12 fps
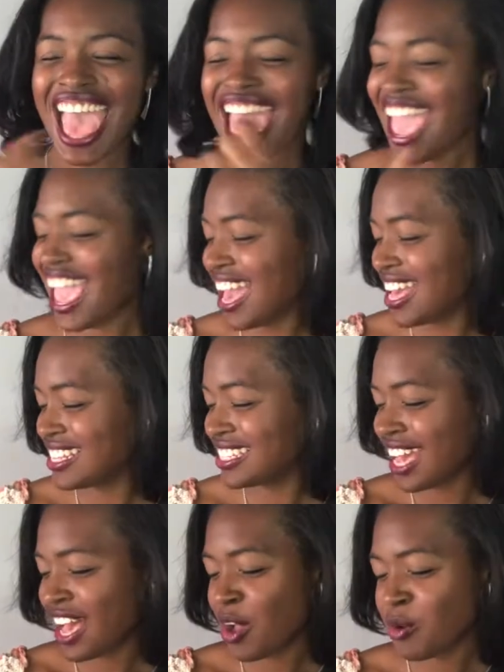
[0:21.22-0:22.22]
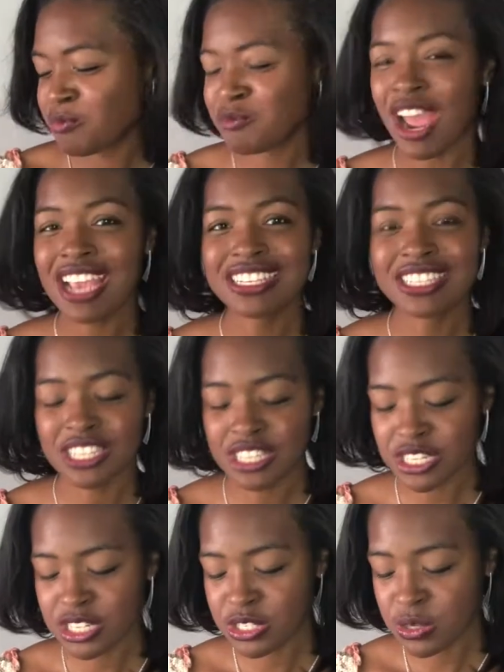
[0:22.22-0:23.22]
and uh, right to
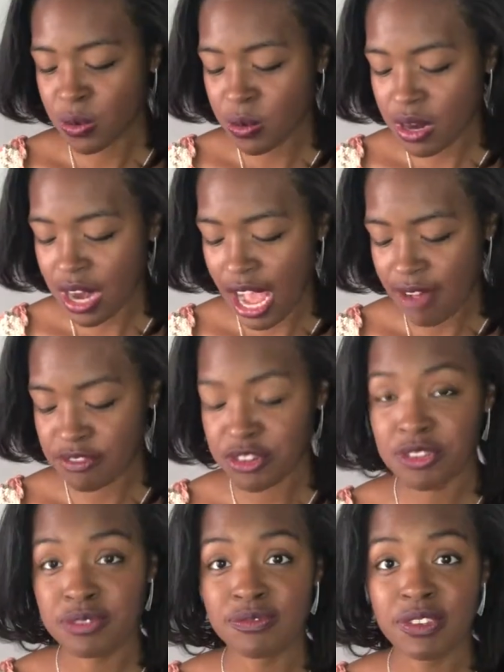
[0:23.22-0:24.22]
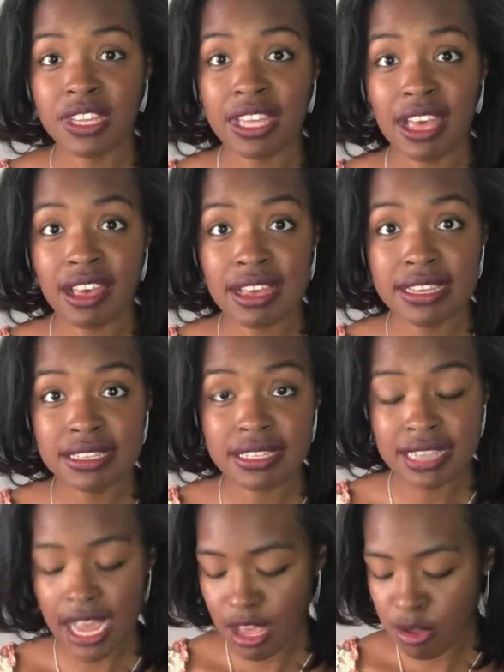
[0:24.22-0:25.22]
your door after you fill out a
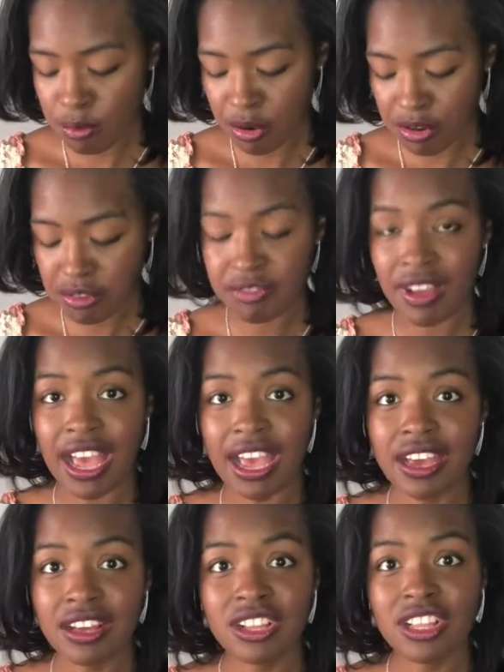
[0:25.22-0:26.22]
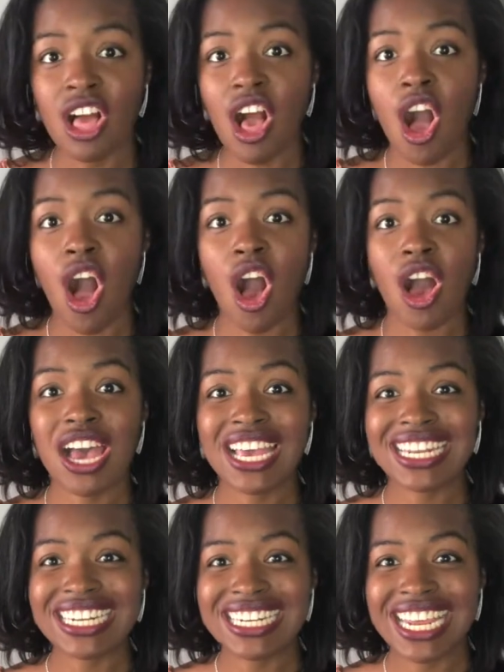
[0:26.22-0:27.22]
style profile
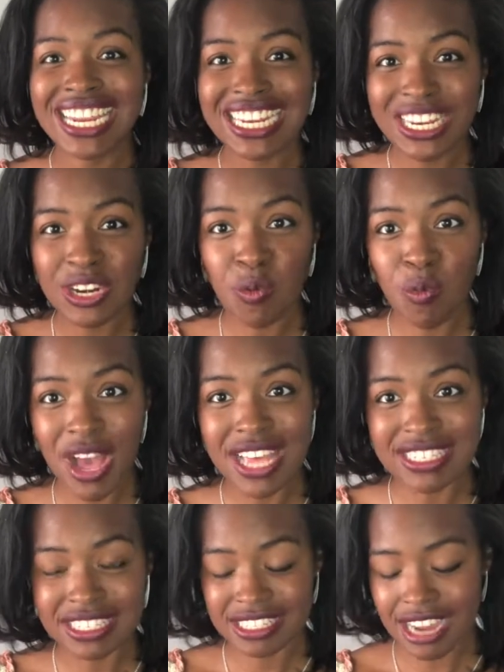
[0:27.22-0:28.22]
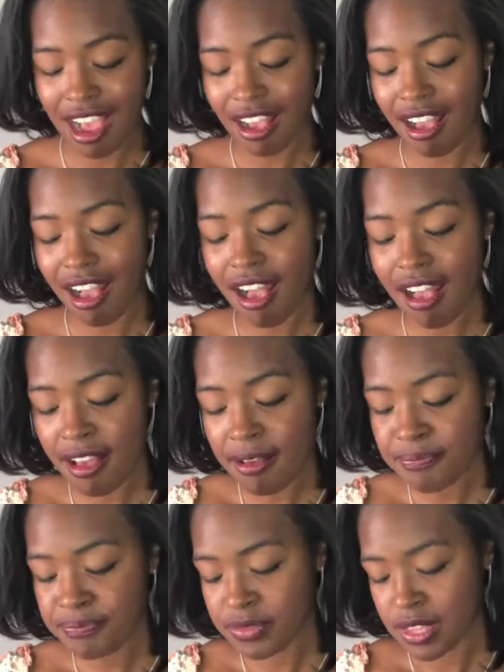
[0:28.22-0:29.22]
on nadine west dot
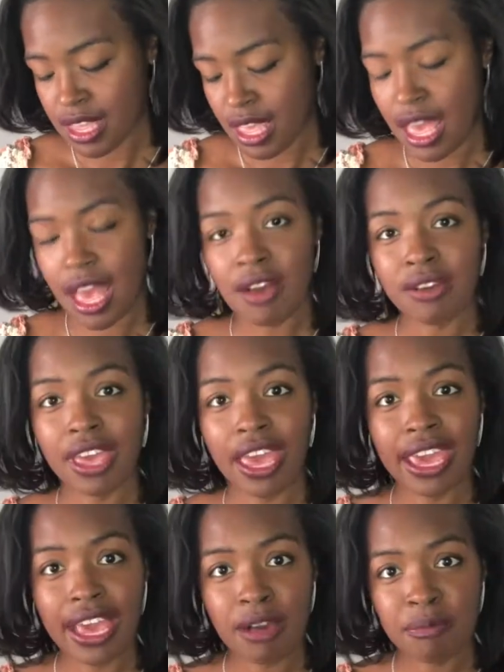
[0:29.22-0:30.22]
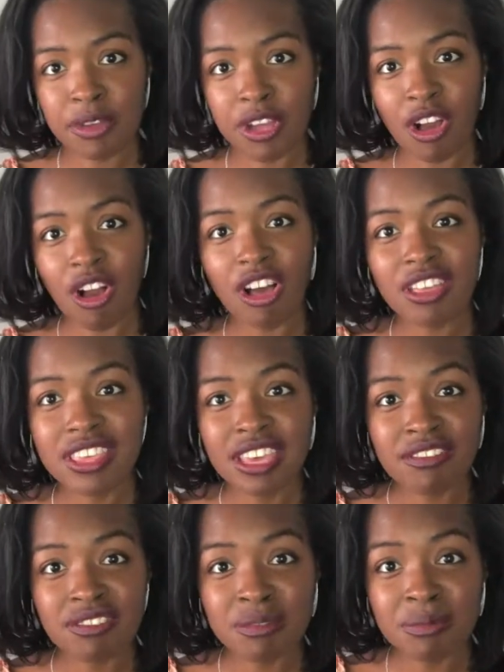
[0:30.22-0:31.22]
com. Okay, I'll put all the
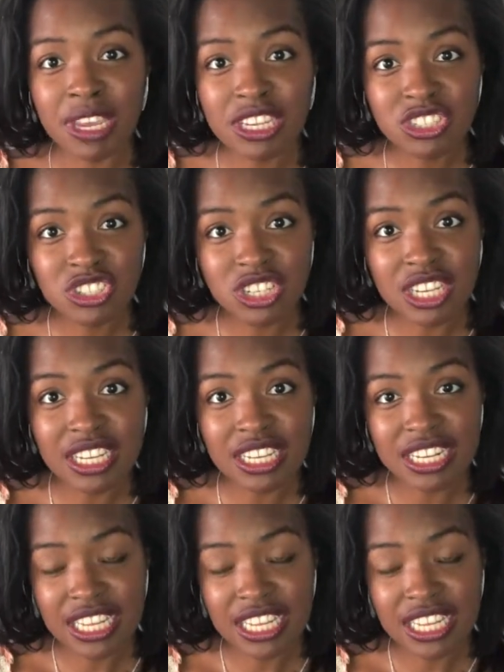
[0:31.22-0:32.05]
information